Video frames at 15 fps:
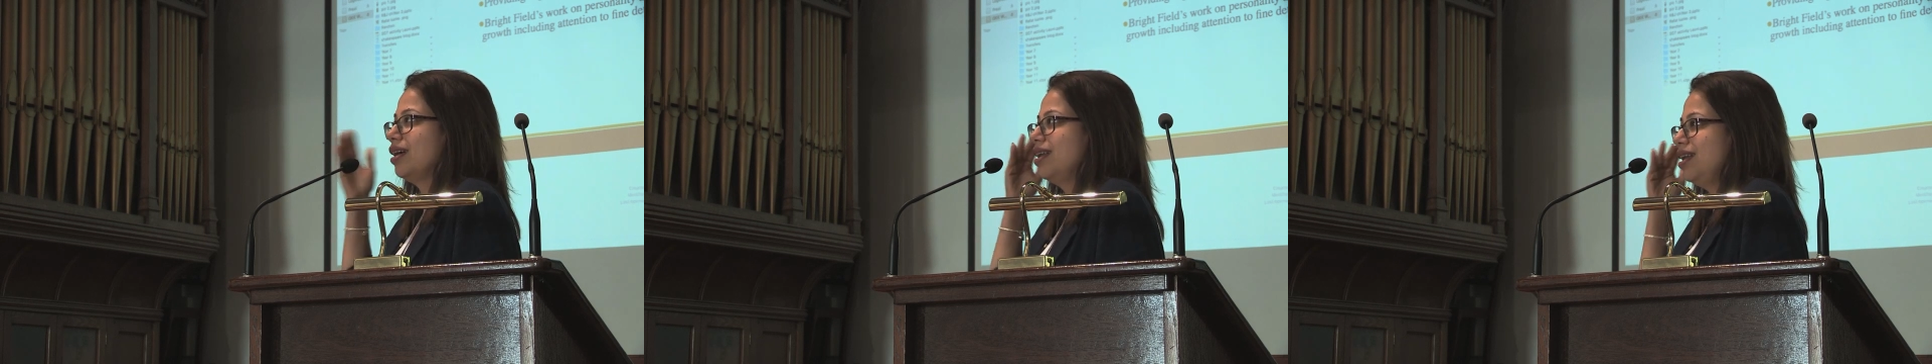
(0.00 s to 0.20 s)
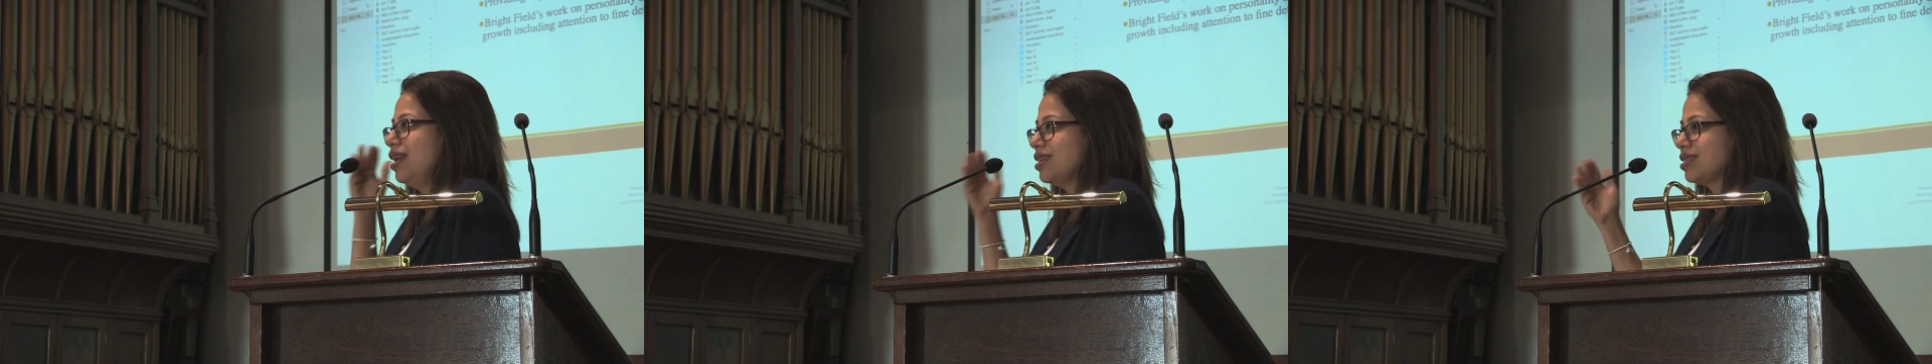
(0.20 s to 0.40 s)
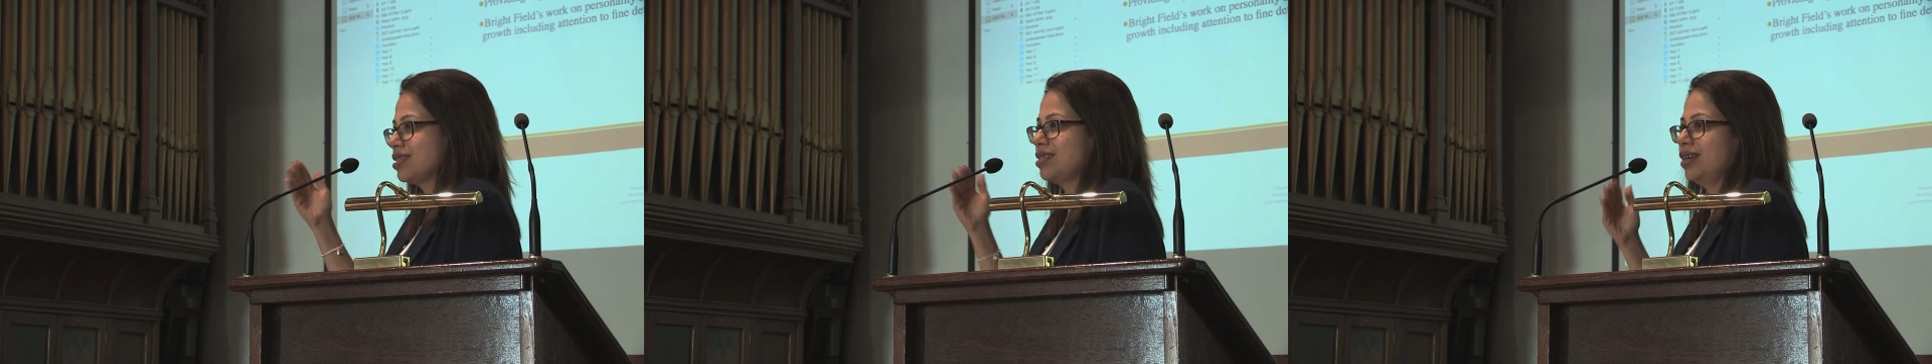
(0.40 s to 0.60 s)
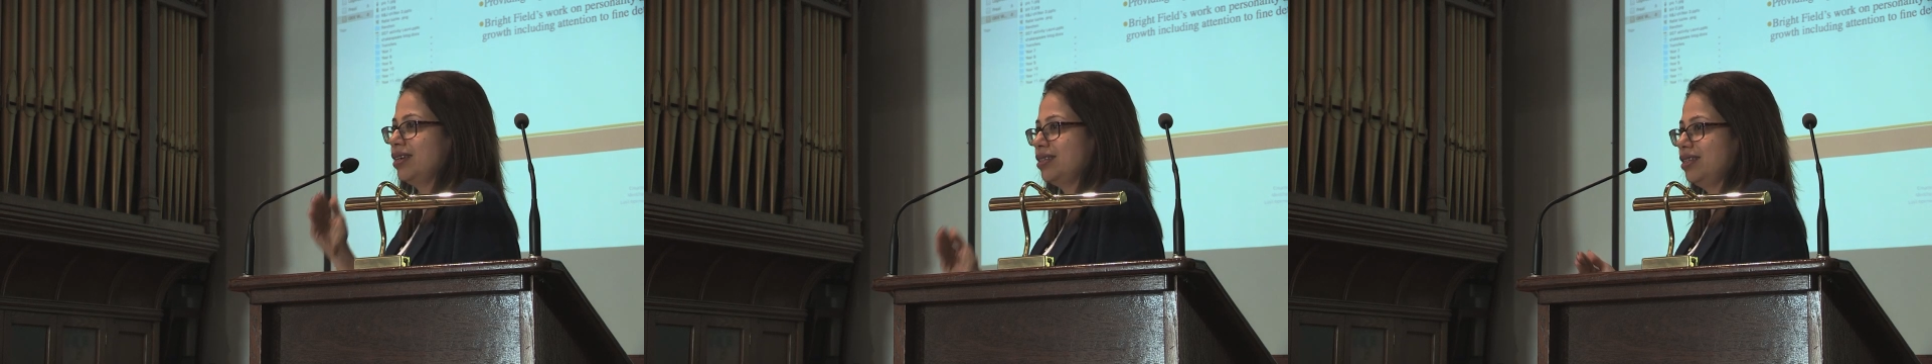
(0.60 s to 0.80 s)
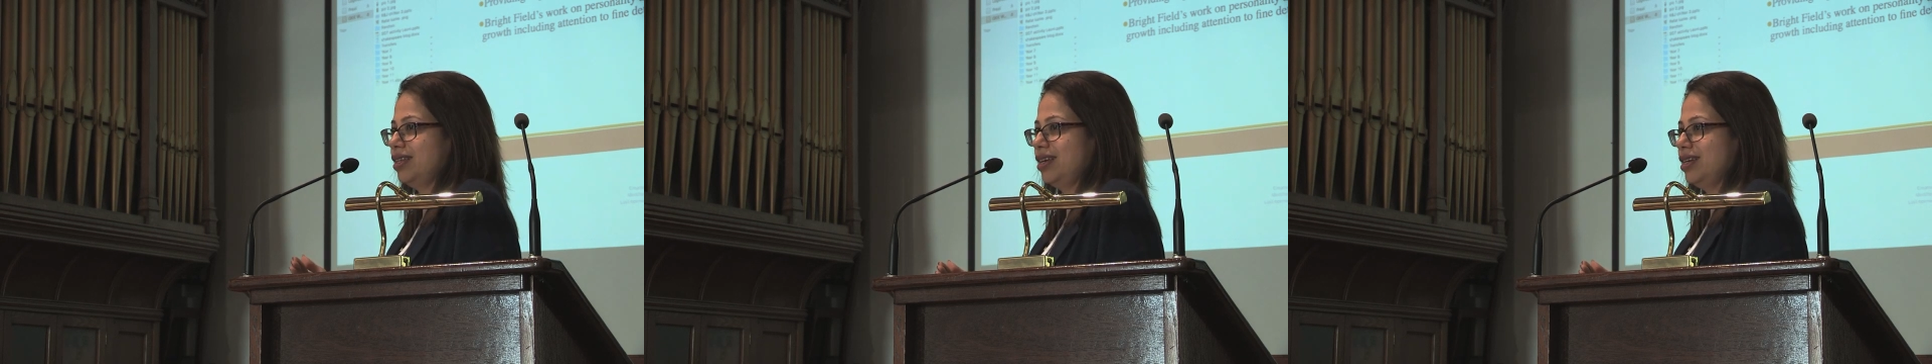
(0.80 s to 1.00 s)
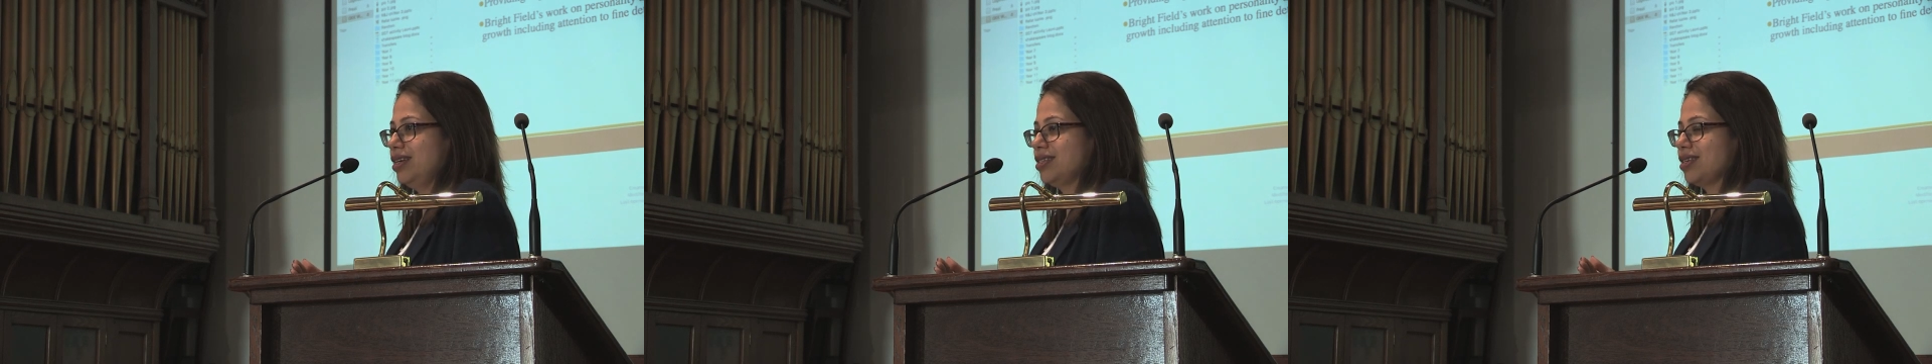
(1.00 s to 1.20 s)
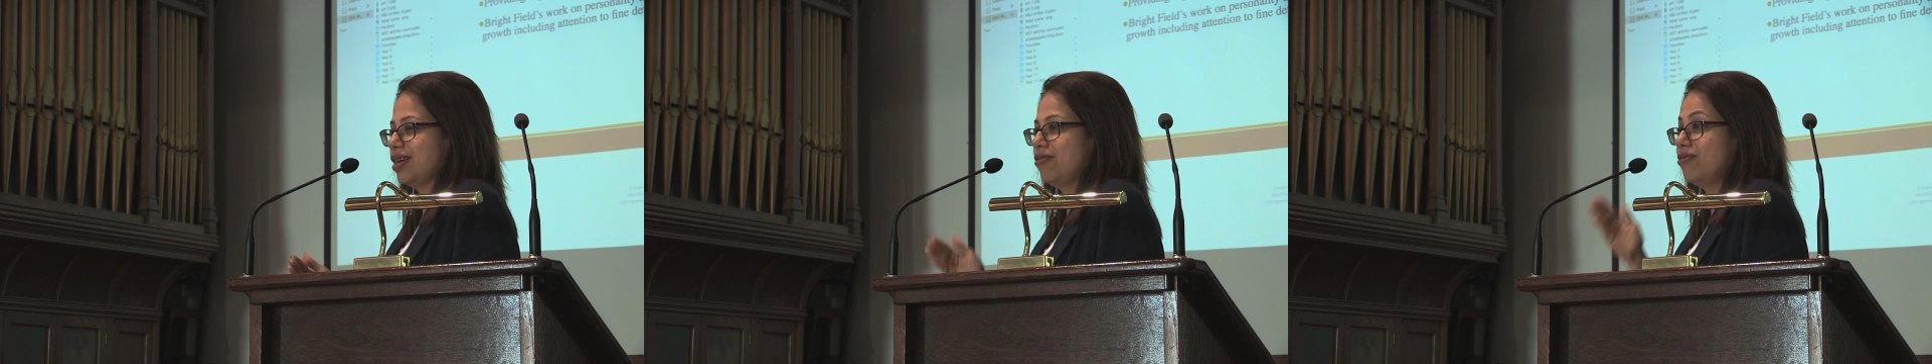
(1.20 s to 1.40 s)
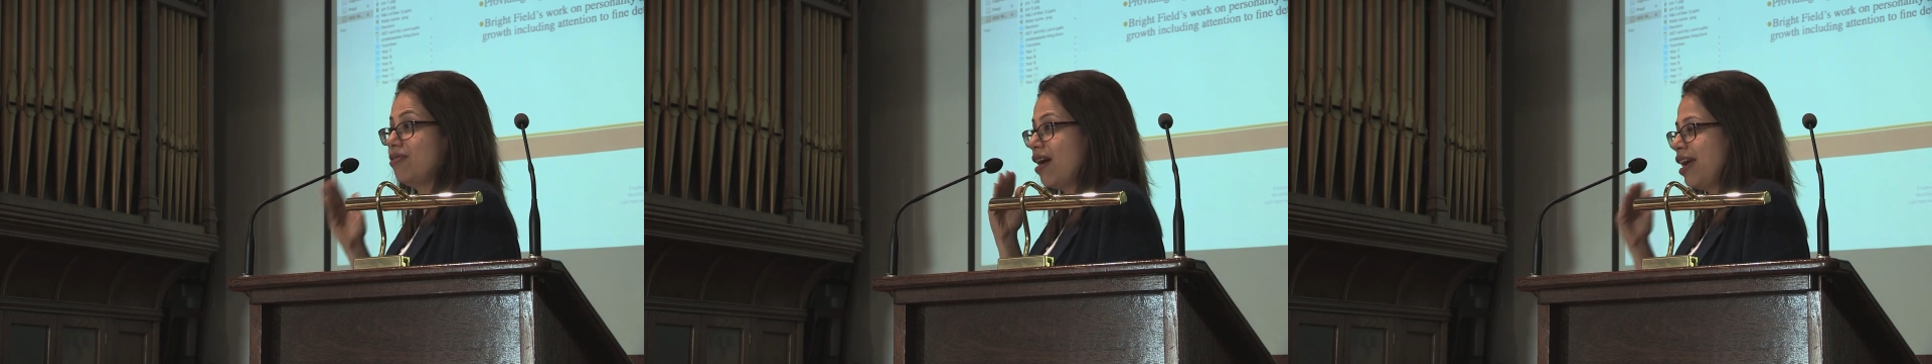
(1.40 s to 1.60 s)
listening to these
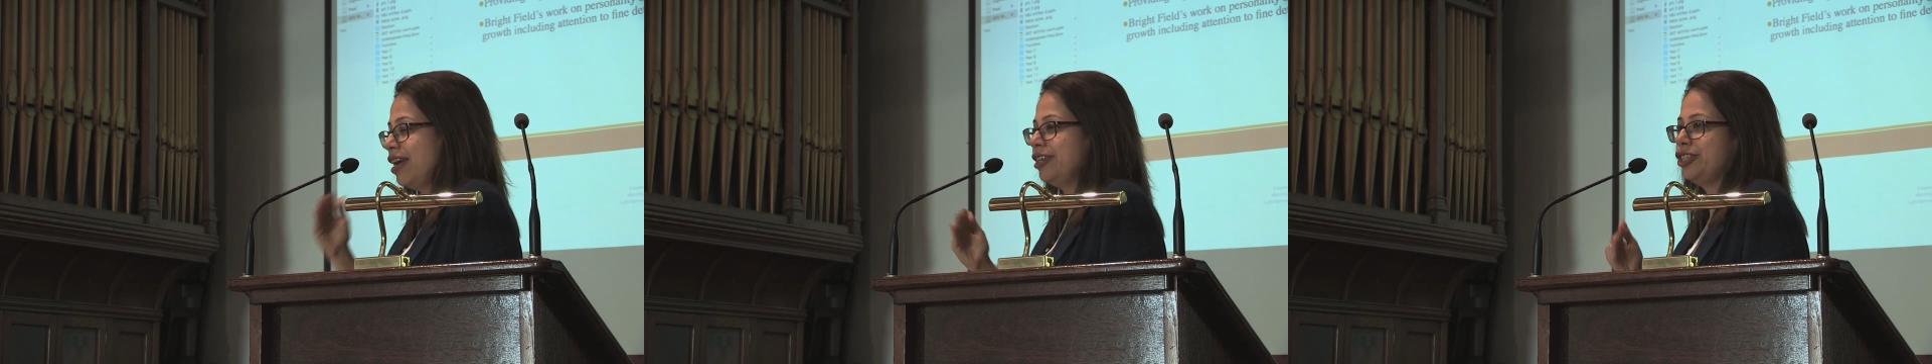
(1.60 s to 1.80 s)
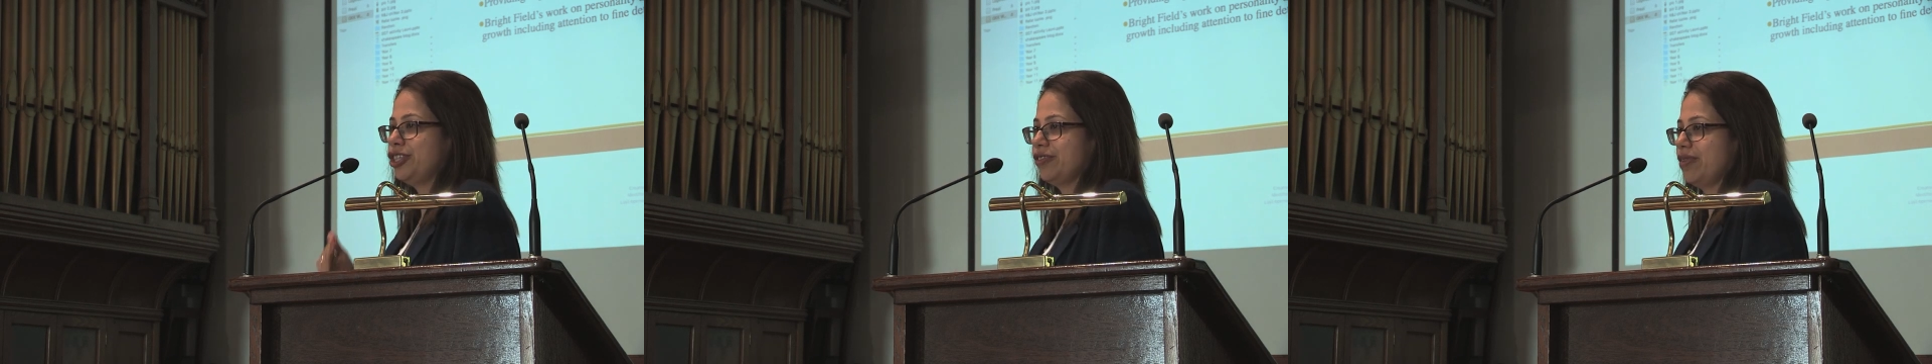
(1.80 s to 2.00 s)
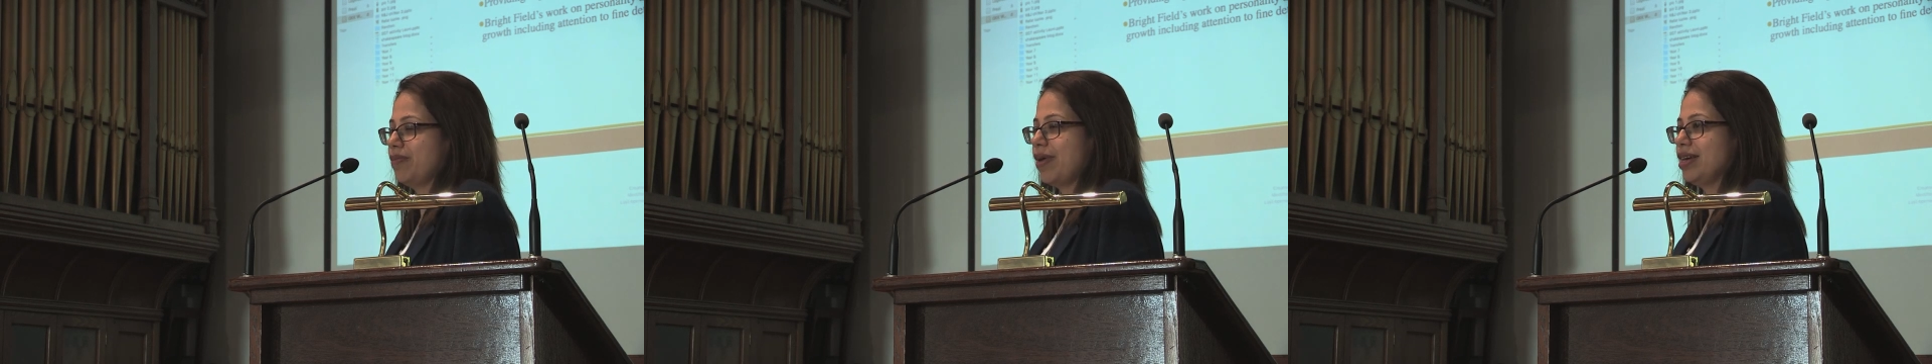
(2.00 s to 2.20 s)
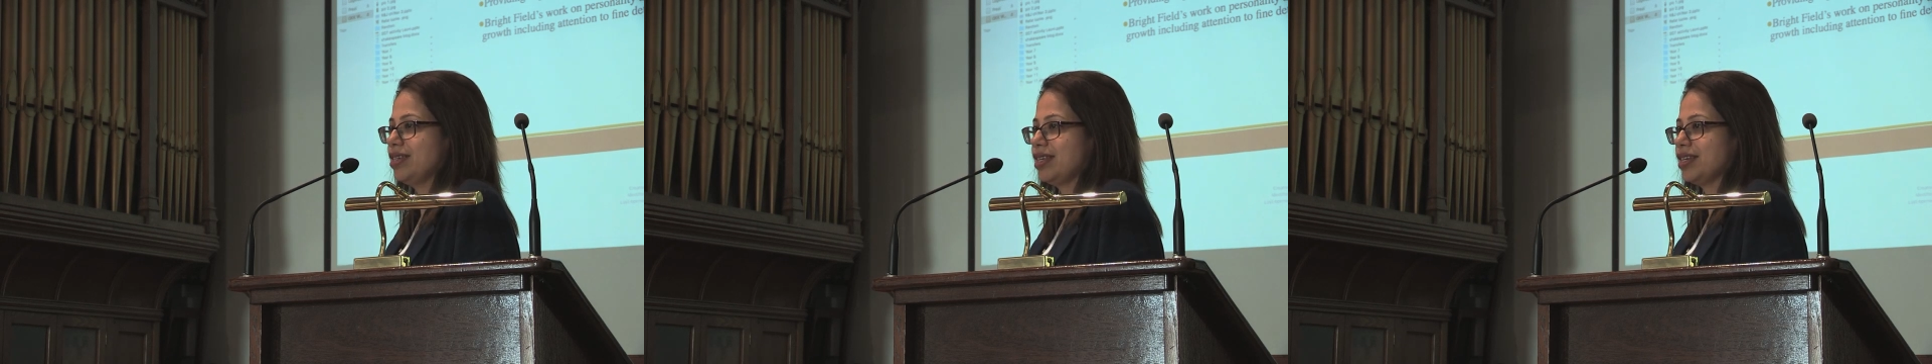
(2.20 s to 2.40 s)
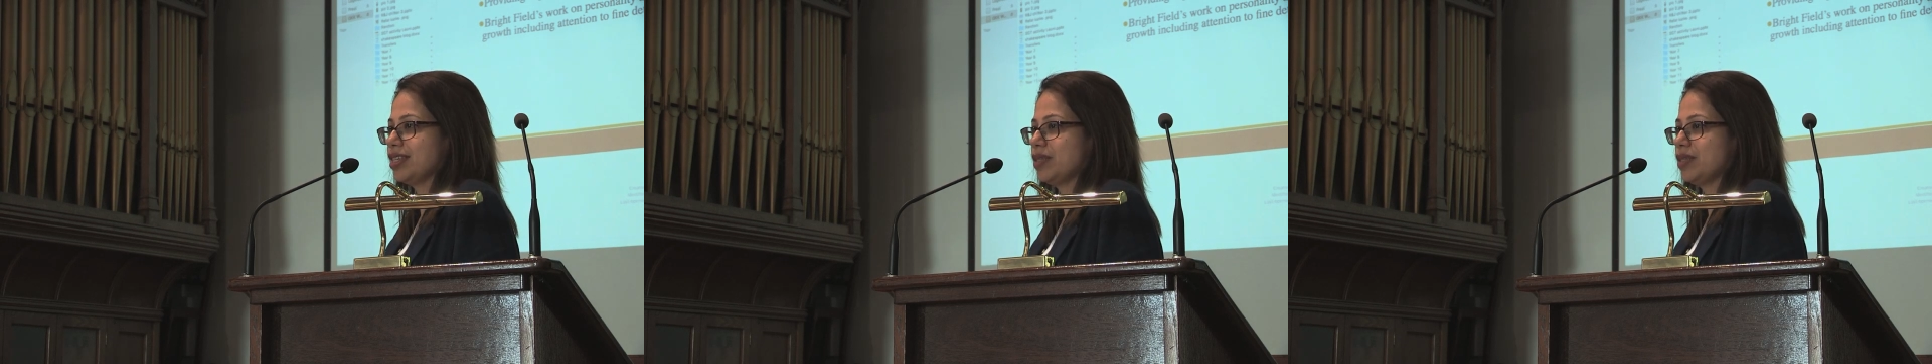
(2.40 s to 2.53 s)
range of amazing